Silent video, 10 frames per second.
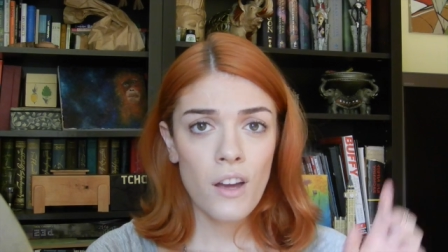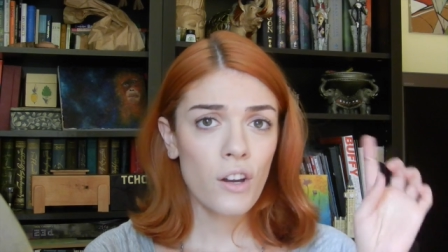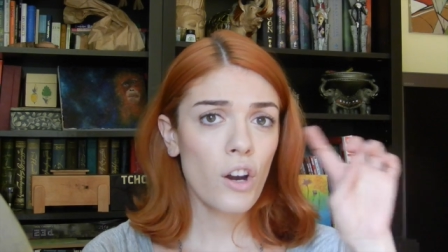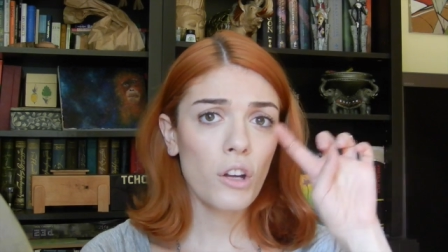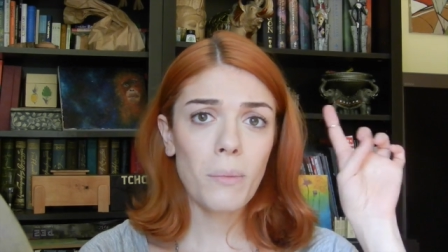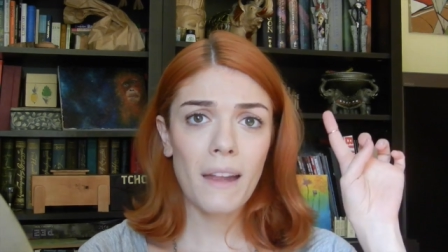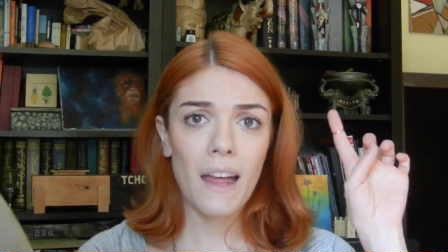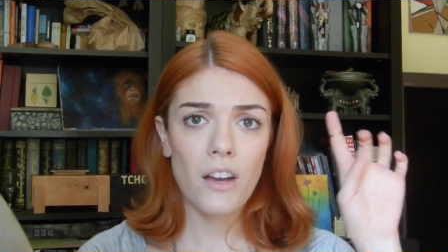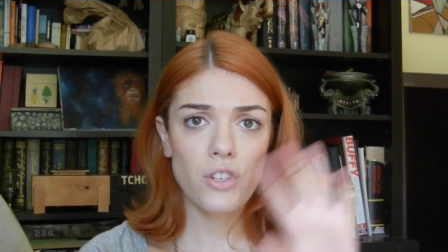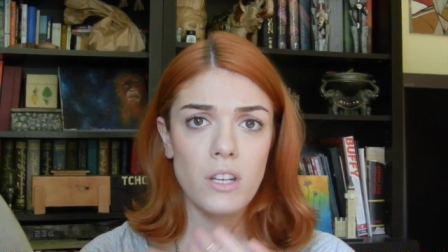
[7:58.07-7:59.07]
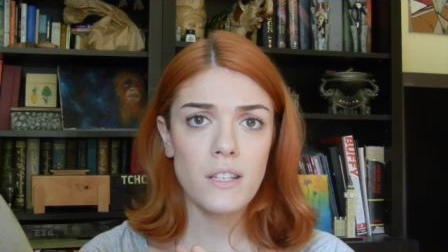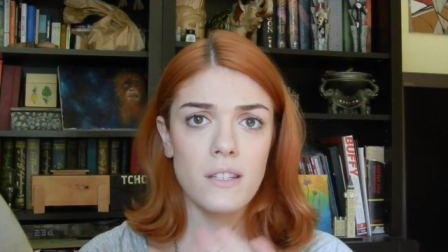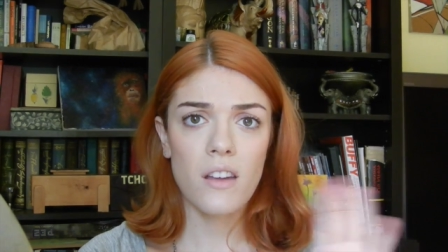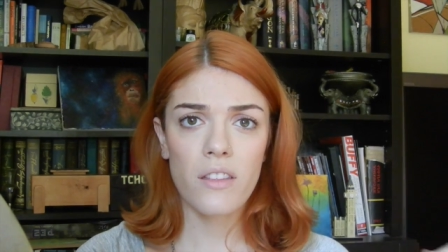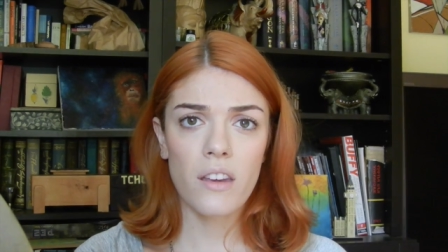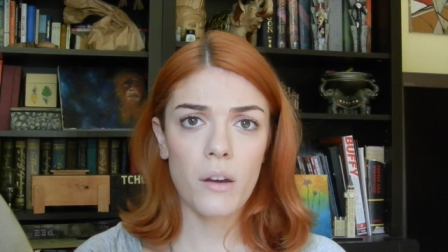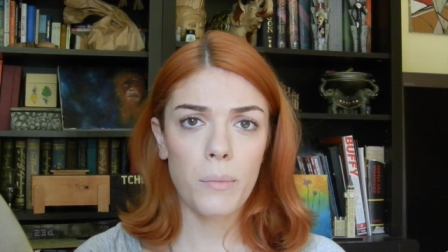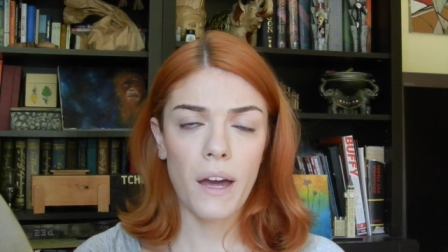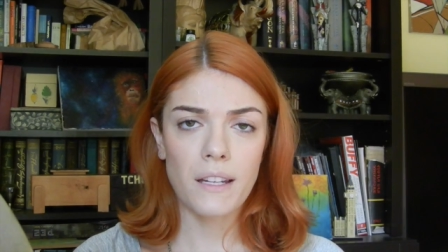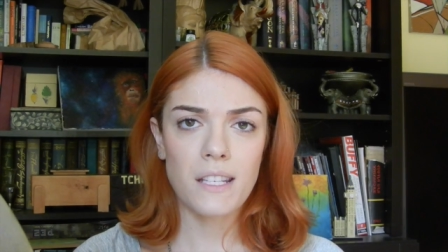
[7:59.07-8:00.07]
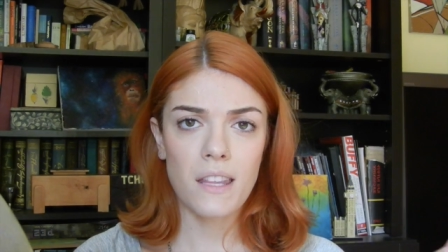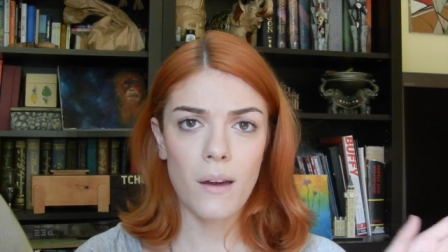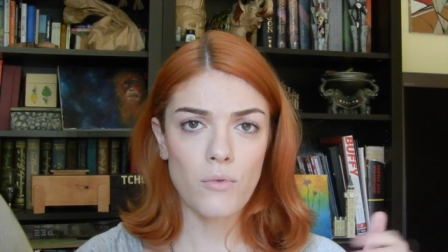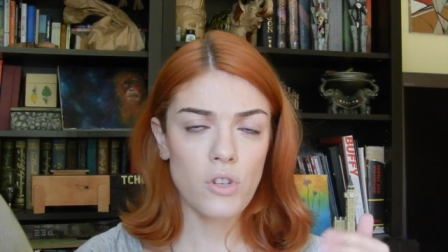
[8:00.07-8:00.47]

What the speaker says: Curled my lashes, nothing applied to them,